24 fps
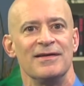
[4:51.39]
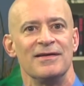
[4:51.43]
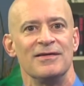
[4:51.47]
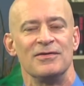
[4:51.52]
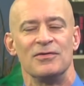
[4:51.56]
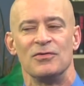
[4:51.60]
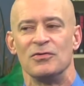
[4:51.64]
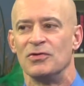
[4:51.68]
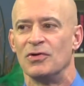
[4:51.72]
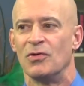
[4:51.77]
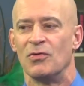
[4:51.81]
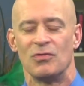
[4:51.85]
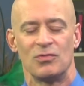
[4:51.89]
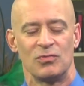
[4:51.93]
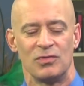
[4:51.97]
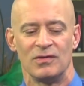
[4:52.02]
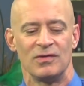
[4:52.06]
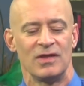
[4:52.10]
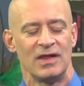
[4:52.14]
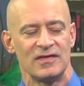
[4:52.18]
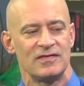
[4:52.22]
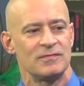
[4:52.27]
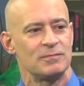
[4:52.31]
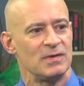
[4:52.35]

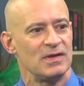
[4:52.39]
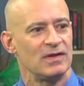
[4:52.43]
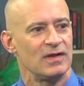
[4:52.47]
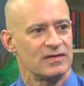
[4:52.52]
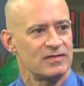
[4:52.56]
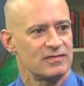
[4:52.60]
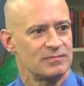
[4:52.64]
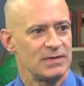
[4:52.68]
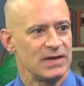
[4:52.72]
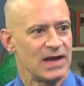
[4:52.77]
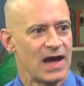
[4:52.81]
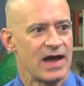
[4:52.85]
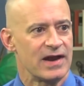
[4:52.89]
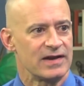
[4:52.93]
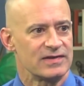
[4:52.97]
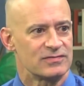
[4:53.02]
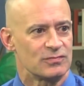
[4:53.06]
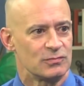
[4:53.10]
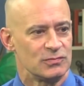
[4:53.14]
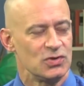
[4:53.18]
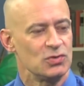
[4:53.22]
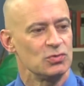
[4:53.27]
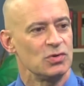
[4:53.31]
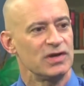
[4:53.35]
Let's be
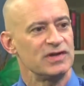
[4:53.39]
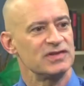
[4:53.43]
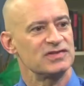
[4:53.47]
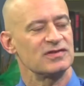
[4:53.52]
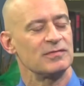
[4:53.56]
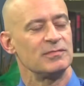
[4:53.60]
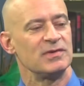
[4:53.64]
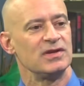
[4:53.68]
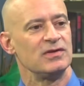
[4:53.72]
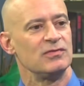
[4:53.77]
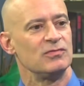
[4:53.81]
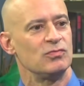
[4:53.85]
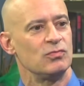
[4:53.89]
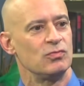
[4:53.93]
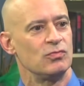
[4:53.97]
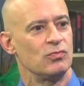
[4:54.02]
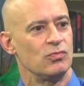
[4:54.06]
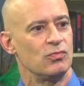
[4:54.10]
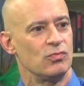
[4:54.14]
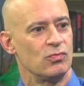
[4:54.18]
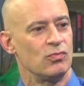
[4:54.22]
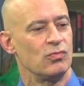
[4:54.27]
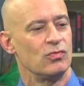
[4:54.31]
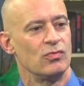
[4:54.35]
honest. When you look at somebody
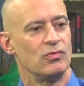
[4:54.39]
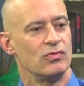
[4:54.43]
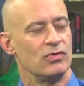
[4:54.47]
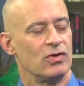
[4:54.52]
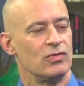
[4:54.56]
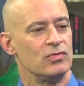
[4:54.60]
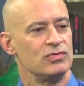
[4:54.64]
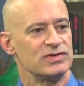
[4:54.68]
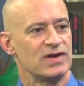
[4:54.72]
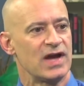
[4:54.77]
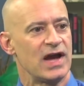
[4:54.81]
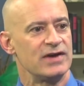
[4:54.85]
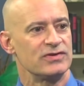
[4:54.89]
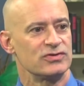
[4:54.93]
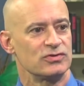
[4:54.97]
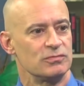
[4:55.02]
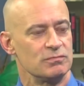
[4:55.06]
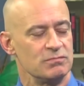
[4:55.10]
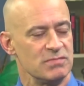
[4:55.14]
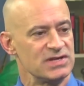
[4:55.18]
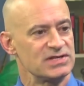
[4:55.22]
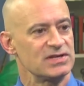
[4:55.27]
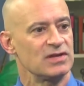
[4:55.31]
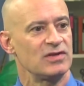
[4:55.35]
whose eyes are
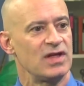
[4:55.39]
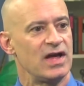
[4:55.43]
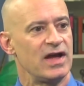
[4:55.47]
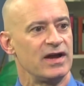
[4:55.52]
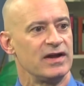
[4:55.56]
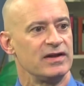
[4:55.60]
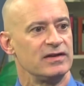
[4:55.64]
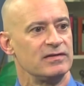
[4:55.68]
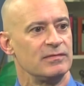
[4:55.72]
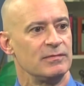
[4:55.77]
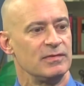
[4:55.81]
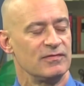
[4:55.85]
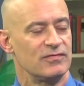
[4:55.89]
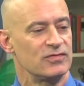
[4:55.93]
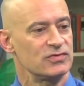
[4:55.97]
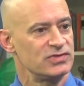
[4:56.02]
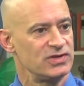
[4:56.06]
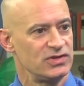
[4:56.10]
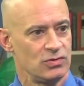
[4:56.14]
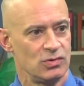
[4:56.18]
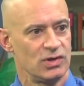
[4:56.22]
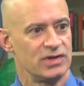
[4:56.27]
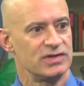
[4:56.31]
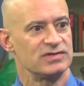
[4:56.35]
misaligned, I mean, the first
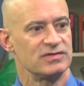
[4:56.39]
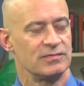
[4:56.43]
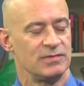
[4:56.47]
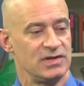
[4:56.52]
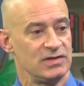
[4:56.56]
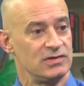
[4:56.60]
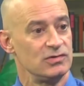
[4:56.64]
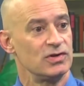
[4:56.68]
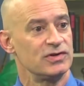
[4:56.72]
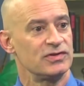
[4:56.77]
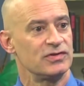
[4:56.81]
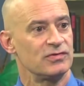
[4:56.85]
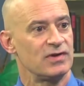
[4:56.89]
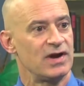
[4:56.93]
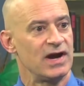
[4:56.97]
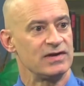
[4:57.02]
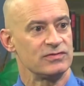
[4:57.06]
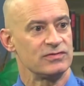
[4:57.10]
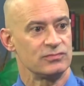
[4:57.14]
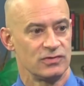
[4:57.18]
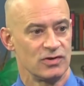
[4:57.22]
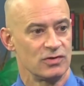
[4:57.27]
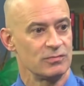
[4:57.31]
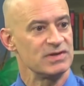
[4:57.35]
thing you look at somebody, you look at their
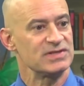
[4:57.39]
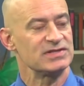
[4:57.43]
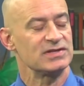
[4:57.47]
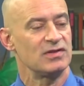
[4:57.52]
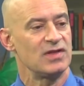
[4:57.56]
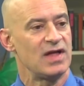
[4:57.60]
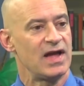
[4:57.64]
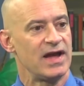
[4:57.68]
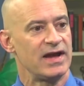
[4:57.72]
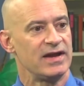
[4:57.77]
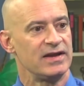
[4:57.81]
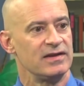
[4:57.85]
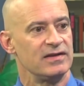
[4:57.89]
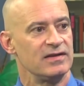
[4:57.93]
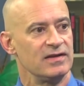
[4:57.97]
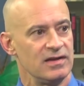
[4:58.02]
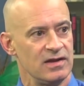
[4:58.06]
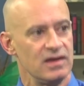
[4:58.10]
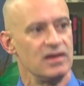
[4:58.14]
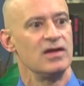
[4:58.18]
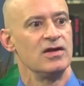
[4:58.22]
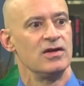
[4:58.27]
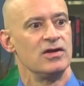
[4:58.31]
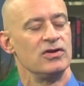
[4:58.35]
eyes. When they're misaligned,
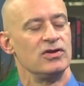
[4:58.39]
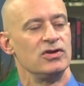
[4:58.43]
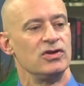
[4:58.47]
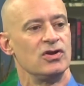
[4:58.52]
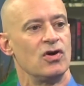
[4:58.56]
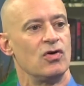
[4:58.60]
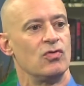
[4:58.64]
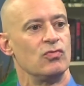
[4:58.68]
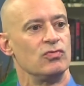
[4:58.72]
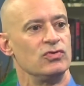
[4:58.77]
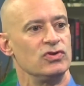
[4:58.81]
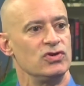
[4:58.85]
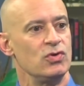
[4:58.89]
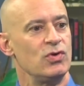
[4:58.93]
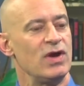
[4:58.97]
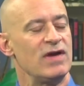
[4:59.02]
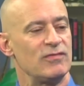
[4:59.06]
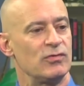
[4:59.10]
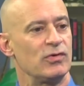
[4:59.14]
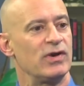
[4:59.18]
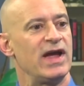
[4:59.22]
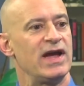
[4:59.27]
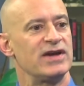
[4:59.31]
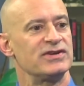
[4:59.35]
you
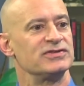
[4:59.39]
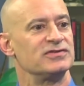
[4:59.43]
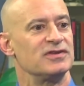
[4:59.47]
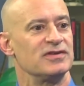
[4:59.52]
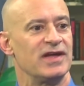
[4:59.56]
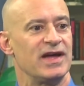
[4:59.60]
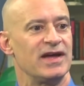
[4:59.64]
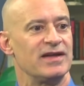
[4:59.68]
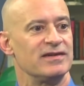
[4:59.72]
have a reaction to that.